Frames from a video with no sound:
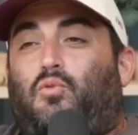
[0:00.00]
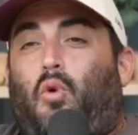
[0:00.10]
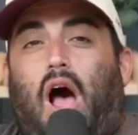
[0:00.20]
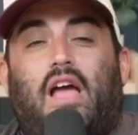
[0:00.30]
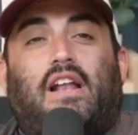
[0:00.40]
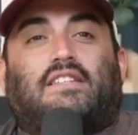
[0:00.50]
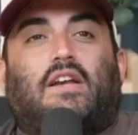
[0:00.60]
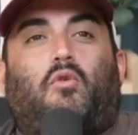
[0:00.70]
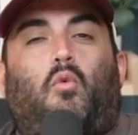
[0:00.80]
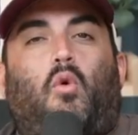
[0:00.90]
what, and it's like
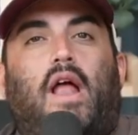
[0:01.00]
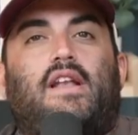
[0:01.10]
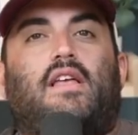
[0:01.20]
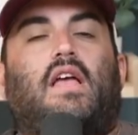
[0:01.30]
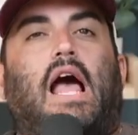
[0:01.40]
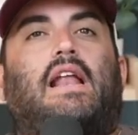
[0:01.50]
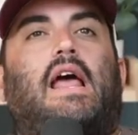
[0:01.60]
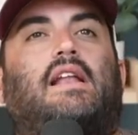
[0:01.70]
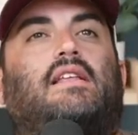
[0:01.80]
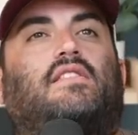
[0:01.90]
when did,
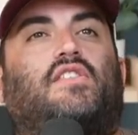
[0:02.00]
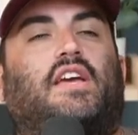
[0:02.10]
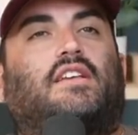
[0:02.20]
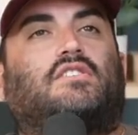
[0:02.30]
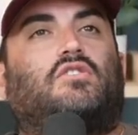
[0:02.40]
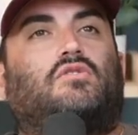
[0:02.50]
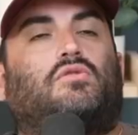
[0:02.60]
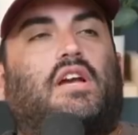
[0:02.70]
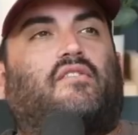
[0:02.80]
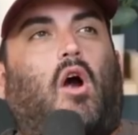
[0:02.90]
and the thing is, you
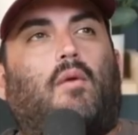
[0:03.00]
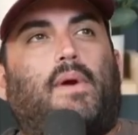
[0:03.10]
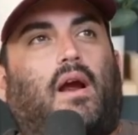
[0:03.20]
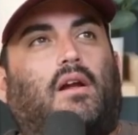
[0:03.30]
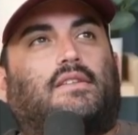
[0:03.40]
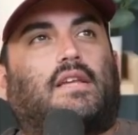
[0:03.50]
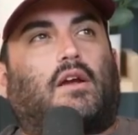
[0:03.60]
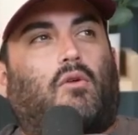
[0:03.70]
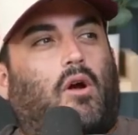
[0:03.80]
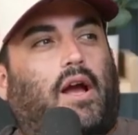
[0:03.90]
think of our parents like
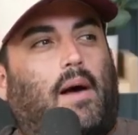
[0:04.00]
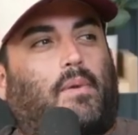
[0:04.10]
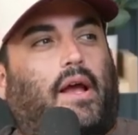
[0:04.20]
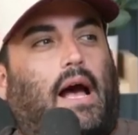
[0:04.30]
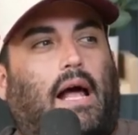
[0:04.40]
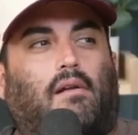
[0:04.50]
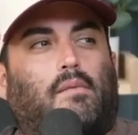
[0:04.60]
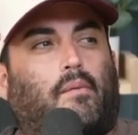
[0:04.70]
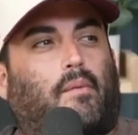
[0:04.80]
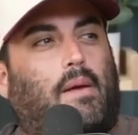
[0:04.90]
growing up. Like I don't
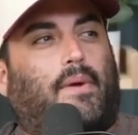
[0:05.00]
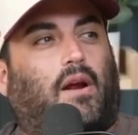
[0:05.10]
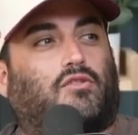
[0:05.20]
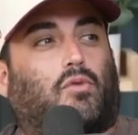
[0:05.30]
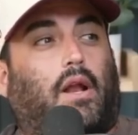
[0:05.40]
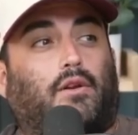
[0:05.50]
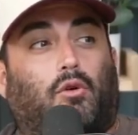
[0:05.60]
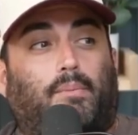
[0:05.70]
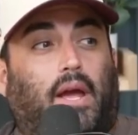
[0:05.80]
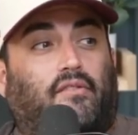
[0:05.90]
remember my parents running to a
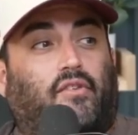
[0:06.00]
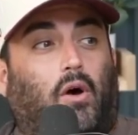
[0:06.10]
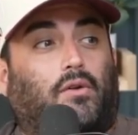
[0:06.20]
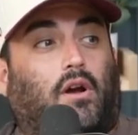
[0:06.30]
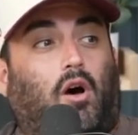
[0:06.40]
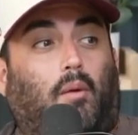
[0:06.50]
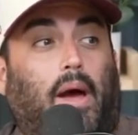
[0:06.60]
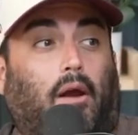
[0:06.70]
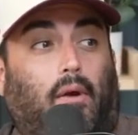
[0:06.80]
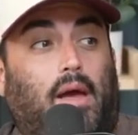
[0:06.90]
payphone to call my
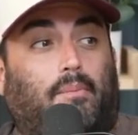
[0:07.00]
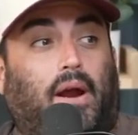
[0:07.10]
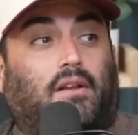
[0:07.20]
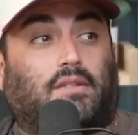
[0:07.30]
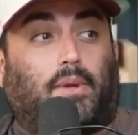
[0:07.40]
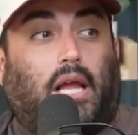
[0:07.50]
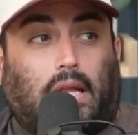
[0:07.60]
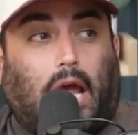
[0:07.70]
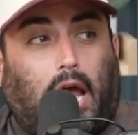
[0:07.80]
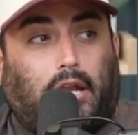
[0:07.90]
grandparents to be like
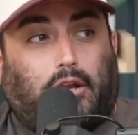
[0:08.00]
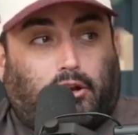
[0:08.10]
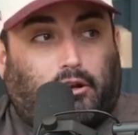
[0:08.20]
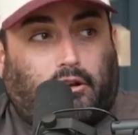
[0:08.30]
landed,